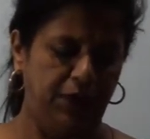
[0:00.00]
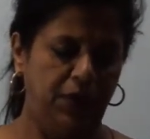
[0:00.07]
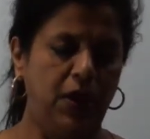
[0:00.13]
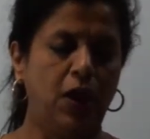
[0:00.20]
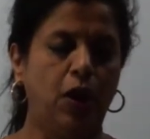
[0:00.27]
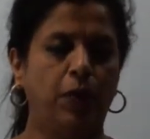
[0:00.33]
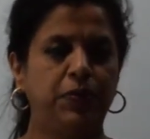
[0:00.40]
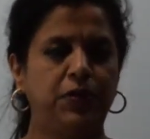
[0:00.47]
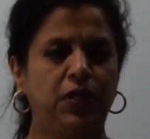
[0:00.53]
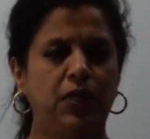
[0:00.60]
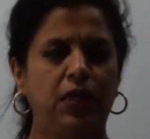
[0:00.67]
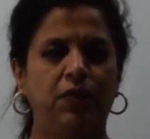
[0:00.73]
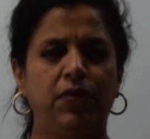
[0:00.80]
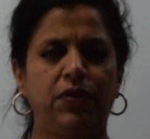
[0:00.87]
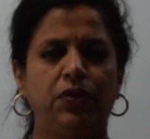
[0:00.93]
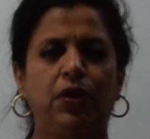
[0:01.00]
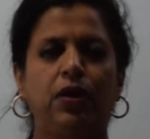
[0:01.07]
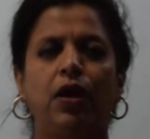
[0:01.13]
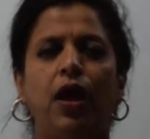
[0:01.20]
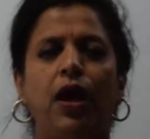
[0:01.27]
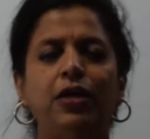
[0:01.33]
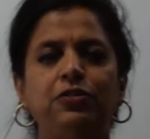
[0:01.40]
A option given is a
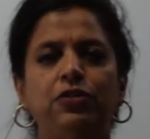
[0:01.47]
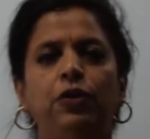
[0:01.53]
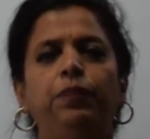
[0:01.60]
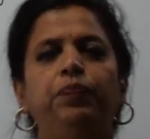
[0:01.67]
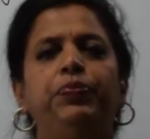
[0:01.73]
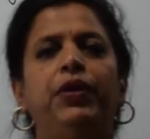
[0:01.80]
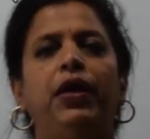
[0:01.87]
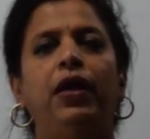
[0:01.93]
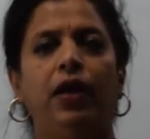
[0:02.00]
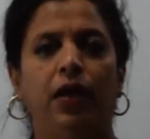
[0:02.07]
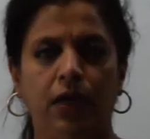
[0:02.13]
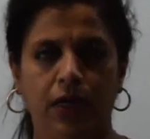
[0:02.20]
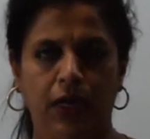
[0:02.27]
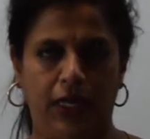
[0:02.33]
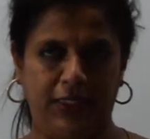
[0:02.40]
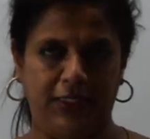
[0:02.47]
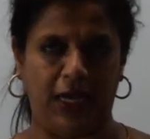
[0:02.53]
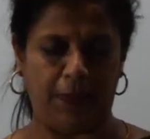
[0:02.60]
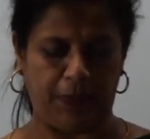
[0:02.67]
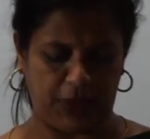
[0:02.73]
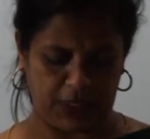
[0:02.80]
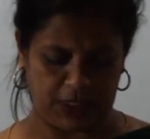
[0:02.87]
grass runner
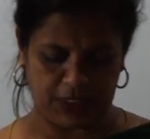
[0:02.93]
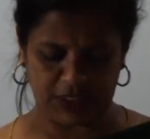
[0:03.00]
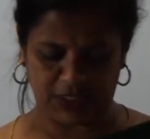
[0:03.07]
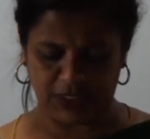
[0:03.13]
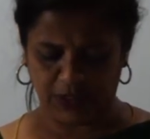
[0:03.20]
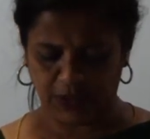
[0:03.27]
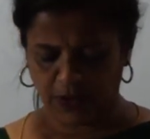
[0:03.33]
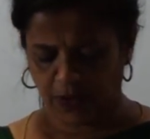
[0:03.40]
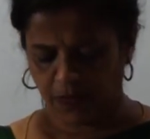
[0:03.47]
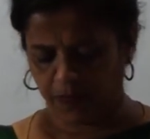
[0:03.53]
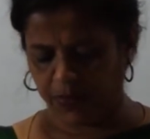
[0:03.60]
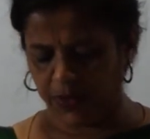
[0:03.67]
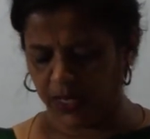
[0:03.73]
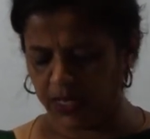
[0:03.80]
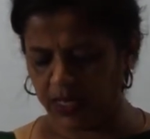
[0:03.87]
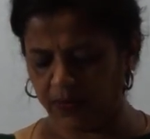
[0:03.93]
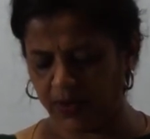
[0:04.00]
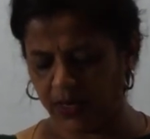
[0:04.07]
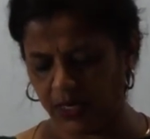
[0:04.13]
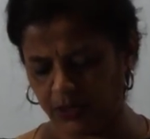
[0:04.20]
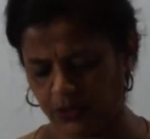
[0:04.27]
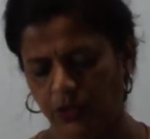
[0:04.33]
example. It is B
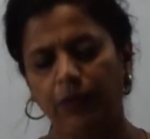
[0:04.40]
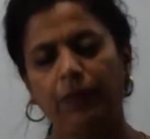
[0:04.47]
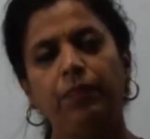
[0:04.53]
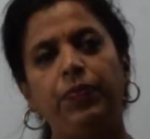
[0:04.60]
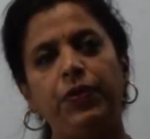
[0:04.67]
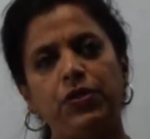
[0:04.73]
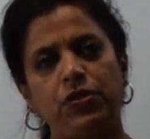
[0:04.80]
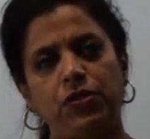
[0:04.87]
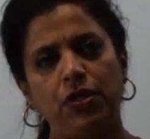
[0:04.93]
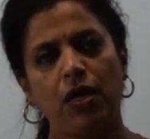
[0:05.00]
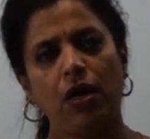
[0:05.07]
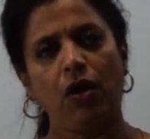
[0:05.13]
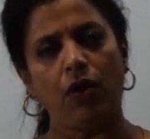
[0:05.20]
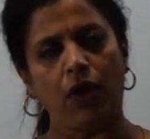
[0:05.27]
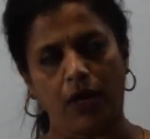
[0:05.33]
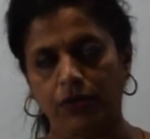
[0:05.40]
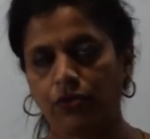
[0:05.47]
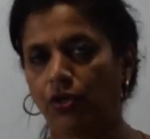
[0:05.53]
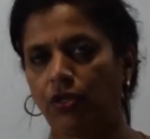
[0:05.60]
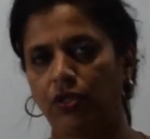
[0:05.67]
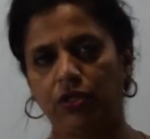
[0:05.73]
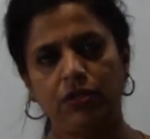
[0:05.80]
given is pistia or
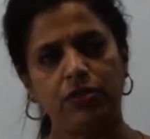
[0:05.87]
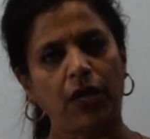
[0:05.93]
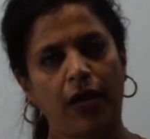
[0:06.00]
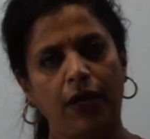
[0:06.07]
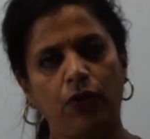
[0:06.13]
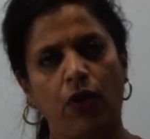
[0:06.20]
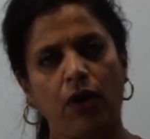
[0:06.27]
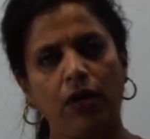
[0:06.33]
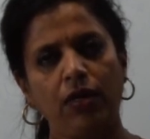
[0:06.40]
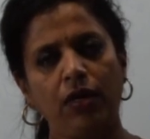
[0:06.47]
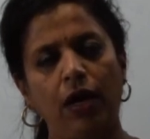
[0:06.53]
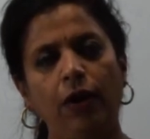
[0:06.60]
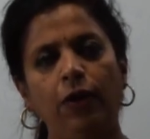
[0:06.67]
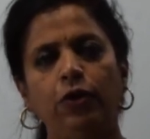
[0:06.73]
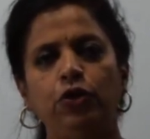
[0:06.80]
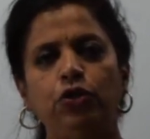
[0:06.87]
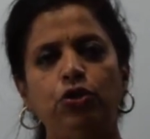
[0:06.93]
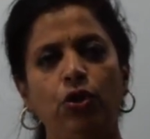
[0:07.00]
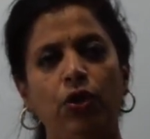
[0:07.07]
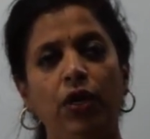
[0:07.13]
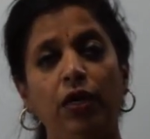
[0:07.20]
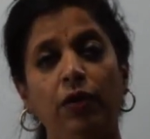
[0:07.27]
it's eichhornia
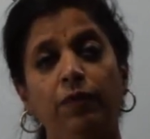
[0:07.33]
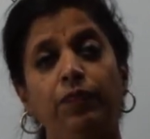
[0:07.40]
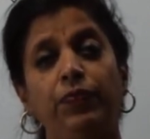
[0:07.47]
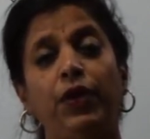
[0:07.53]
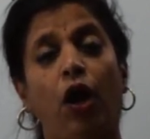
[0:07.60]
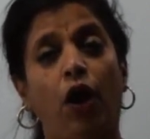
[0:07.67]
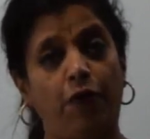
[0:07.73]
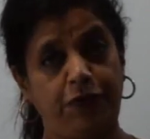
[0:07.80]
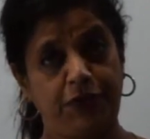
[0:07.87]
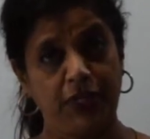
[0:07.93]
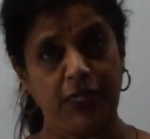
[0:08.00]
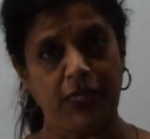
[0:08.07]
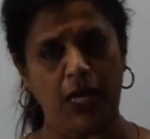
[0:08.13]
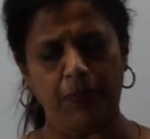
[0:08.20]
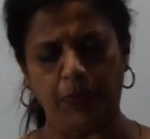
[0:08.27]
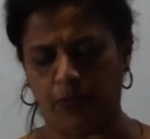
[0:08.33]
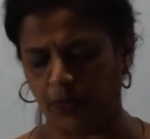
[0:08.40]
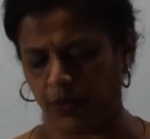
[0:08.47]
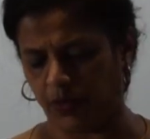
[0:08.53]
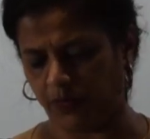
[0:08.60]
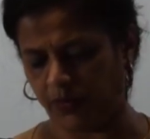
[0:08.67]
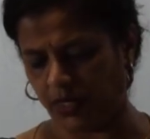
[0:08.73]
showing offset type of
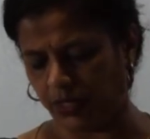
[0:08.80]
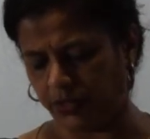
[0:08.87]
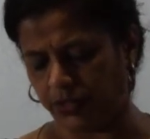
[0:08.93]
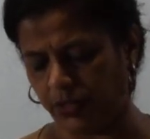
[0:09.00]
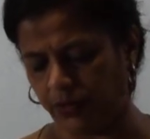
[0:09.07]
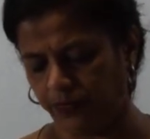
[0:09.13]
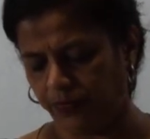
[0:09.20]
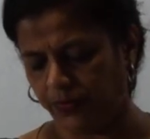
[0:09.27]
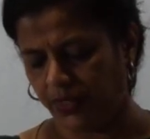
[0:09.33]
modification.